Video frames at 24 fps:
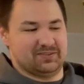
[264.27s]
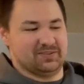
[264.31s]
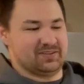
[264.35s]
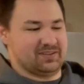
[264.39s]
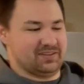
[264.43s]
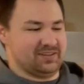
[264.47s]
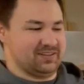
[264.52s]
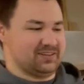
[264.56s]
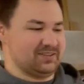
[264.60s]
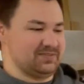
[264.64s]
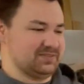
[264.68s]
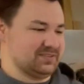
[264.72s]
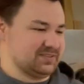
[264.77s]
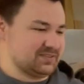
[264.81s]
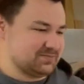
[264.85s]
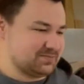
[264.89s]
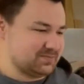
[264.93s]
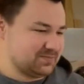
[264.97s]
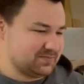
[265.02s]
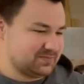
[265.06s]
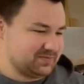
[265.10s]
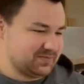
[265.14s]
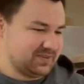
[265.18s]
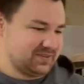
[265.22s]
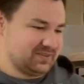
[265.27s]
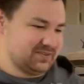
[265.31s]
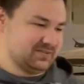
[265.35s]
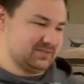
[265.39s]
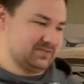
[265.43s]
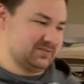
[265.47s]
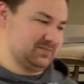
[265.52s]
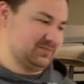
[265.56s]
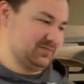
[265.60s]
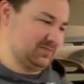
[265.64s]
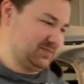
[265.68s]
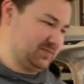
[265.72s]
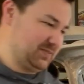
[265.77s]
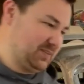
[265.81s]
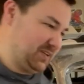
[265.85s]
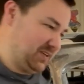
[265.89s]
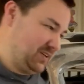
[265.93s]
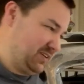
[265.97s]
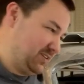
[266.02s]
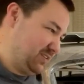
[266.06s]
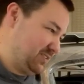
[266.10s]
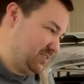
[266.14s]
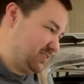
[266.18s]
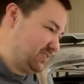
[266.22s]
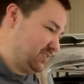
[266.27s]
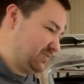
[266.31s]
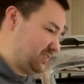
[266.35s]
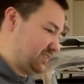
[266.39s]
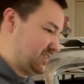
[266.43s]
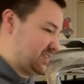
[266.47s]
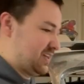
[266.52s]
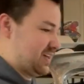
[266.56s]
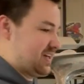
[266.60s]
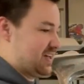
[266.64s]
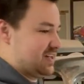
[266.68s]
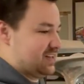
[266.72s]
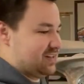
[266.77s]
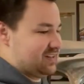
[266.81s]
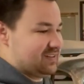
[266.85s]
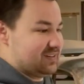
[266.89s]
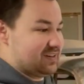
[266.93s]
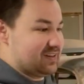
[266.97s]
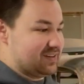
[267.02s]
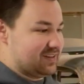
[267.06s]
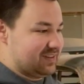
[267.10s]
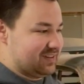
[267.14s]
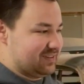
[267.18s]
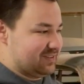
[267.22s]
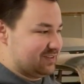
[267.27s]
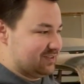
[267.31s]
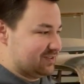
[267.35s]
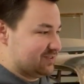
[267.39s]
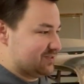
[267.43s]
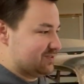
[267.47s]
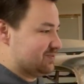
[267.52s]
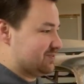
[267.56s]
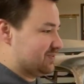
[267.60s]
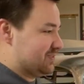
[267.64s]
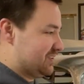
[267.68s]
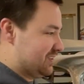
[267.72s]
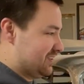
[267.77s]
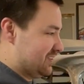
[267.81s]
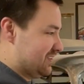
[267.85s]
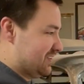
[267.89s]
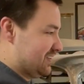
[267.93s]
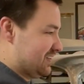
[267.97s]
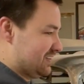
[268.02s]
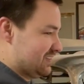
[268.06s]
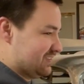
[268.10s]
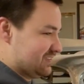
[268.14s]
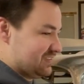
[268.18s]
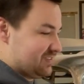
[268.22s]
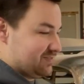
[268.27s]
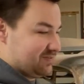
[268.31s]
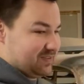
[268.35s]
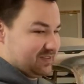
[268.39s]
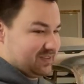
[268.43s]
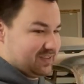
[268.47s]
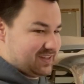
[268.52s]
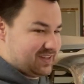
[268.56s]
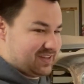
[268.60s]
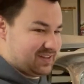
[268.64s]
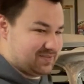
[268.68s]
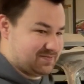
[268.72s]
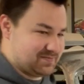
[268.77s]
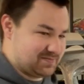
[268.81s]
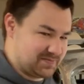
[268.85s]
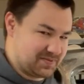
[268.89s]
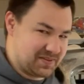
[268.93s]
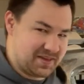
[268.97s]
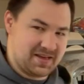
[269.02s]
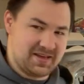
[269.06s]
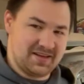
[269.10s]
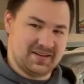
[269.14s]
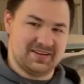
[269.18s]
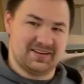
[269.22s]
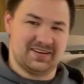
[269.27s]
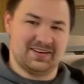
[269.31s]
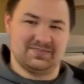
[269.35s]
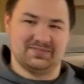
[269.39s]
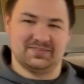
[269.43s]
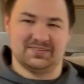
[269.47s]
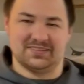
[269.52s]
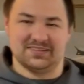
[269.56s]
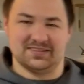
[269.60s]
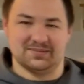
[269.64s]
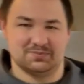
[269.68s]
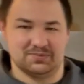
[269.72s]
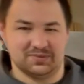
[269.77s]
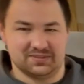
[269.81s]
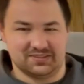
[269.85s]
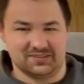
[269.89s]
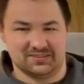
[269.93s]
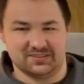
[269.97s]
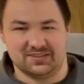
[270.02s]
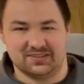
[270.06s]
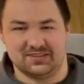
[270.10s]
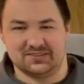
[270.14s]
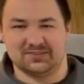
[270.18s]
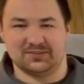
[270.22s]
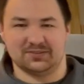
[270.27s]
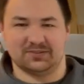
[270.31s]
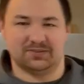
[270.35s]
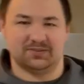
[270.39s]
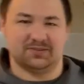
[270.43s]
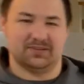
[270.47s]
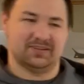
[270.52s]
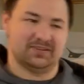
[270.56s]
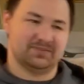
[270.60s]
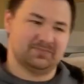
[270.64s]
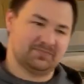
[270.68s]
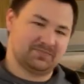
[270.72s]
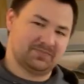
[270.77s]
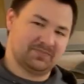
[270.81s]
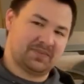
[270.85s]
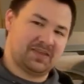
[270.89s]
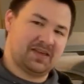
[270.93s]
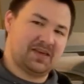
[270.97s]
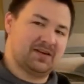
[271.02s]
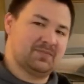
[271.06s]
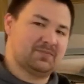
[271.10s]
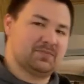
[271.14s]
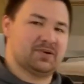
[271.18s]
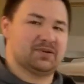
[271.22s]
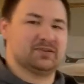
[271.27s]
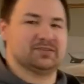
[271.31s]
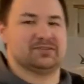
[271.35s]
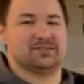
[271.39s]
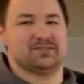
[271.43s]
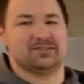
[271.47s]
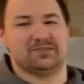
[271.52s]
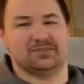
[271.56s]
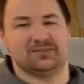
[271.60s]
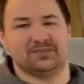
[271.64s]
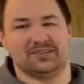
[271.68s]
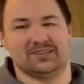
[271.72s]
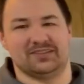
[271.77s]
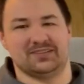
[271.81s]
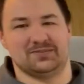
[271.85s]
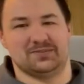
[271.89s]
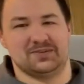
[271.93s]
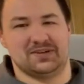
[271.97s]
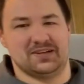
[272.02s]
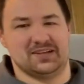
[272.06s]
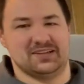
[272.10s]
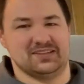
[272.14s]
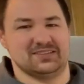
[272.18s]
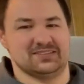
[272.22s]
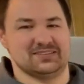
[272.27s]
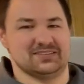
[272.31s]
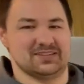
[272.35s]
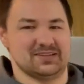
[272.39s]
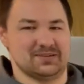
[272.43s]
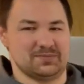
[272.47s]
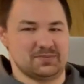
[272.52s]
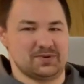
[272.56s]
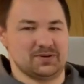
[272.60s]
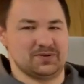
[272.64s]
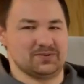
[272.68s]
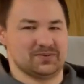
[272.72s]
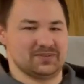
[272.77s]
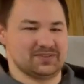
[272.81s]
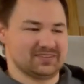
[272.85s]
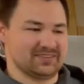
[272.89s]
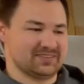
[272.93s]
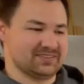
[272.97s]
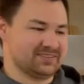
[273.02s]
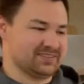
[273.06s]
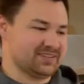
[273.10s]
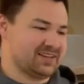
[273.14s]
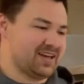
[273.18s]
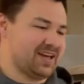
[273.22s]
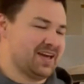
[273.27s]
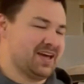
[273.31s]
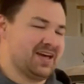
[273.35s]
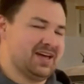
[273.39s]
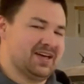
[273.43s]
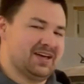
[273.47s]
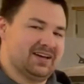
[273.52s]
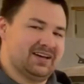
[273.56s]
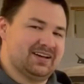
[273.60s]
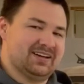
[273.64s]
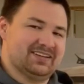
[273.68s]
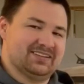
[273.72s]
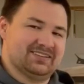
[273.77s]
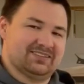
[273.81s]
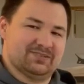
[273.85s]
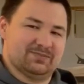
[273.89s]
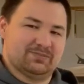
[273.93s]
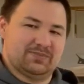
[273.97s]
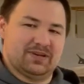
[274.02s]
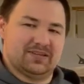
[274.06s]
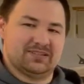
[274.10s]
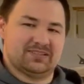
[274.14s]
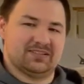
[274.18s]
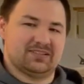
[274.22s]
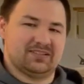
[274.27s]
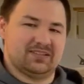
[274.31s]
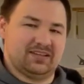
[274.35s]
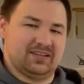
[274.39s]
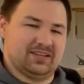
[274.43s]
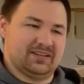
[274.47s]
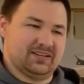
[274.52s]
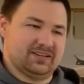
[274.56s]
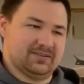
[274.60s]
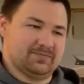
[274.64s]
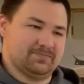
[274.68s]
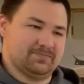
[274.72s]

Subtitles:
I love this, year and stuff like that, and it looks really great and stuff like that, obviously. But there's also a personal reason why, a sentimental reason. So basically,